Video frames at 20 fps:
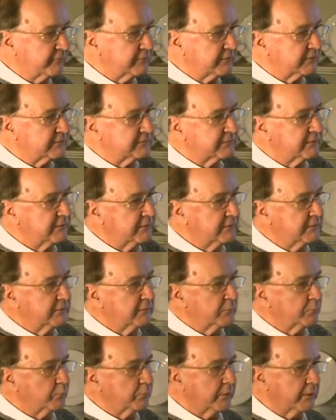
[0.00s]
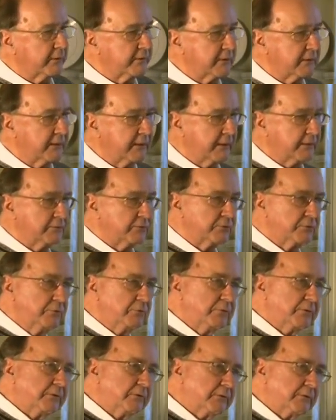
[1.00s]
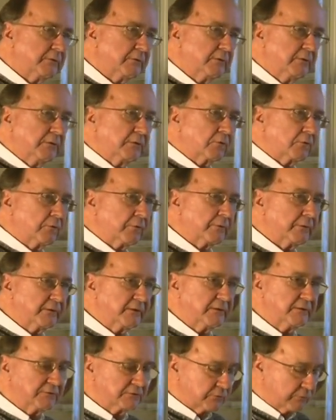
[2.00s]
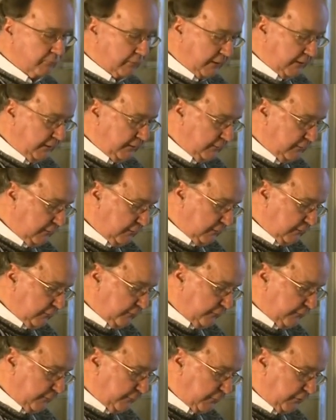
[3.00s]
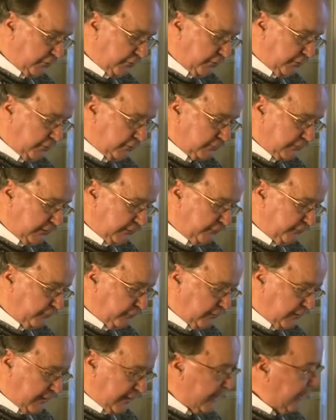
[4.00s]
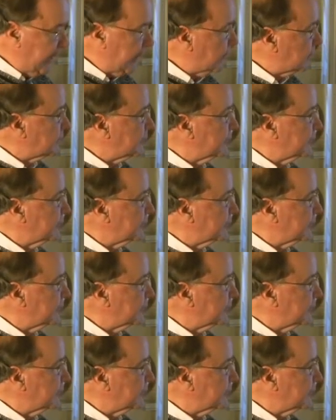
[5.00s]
and his brother had tutored and learned his trade from Colonel Ephraim Howe